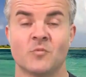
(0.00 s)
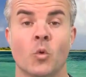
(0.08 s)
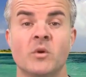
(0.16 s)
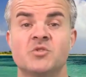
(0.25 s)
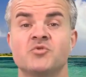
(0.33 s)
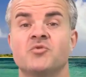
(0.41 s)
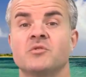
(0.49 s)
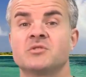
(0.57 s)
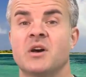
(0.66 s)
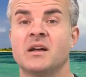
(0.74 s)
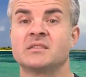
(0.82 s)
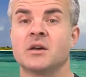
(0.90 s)
Norwegian Cruise
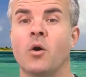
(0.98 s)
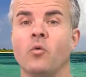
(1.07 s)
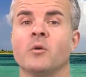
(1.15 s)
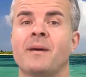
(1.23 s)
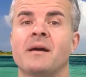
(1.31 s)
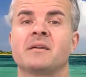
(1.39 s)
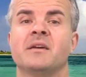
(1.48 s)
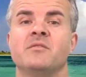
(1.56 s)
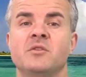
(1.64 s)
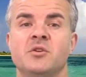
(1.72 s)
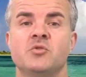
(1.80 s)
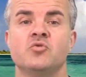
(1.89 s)
Lines are all about
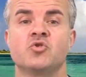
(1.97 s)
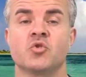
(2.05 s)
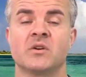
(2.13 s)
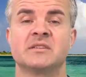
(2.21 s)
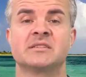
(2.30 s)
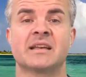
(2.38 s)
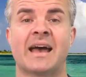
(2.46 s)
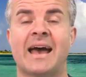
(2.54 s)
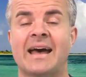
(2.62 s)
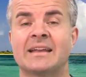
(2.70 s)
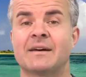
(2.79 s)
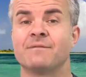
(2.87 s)
giving you choice
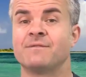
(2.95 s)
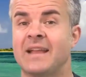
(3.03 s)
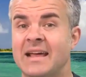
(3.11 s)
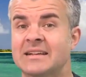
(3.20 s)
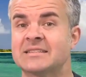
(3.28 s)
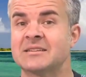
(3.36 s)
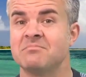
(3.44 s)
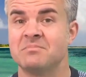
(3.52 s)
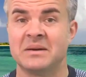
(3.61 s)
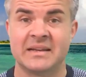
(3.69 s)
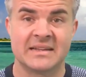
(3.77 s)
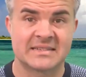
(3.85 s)
and
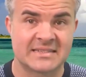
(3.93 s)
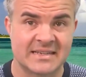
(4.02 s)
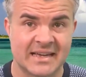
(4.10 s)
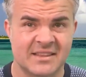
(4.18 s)
flexibility,